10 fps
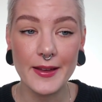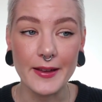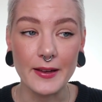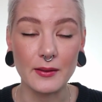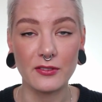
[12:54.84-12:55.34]

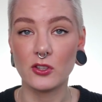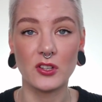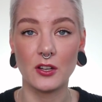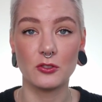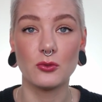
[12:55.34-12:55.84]
If you're
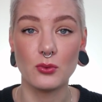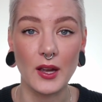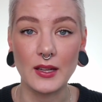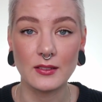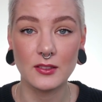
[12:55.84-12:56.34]
here to
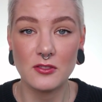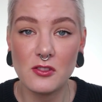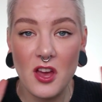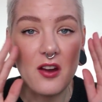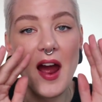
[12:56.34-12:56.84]
write,
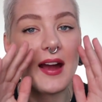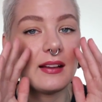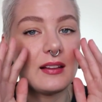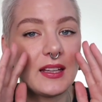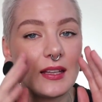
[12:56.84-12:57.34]
"They're
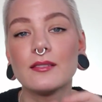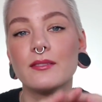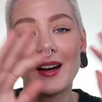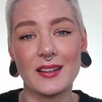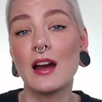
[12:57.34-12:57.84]

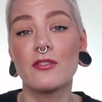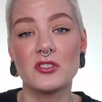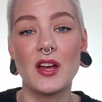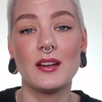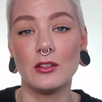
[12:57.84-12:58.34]
ugly!" I
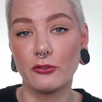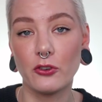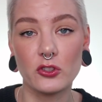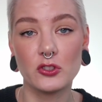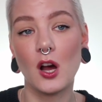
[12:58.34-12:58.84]
covered that in the
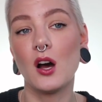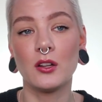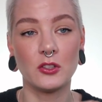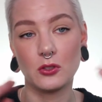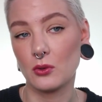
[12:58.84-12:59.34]
first
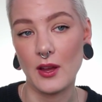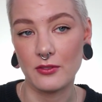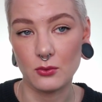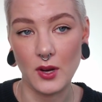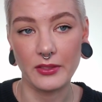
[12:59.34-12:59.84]
con, you don't
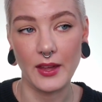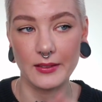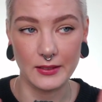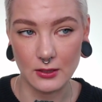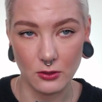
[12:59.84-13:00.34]
have to write
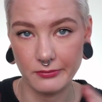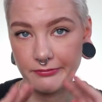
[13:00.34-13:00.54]
that, so.